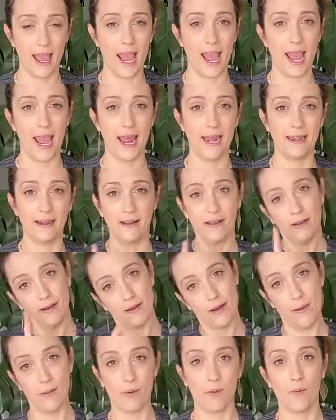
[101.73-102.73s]
And
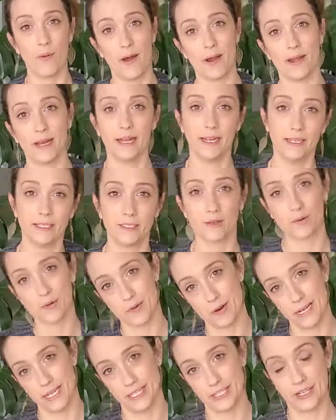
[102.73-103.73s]
number one is
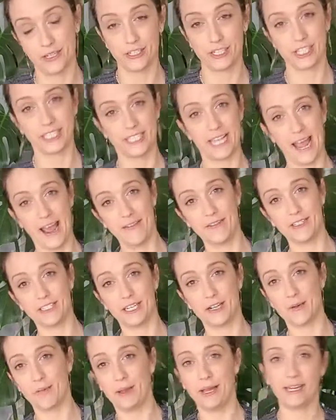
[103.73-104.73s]
research, because every
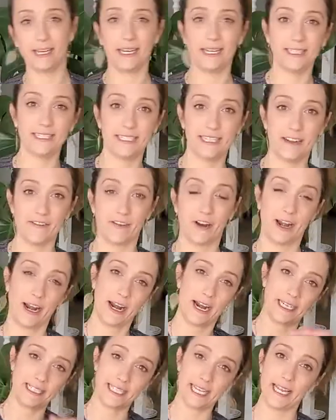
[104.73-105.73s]
single plant is different.
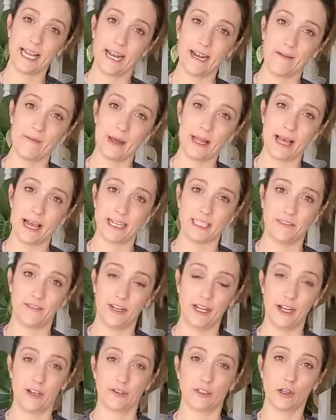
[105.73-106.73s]
And I said that in my last
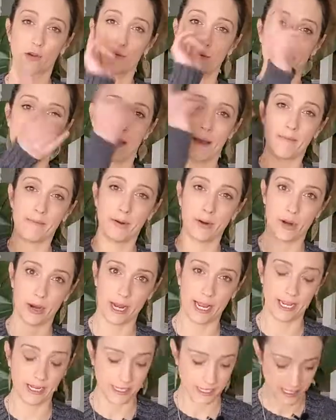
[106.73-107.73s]
video, so remember
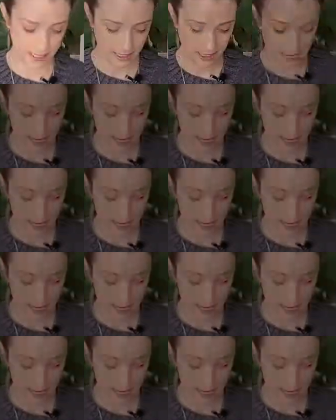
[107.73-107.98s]
it.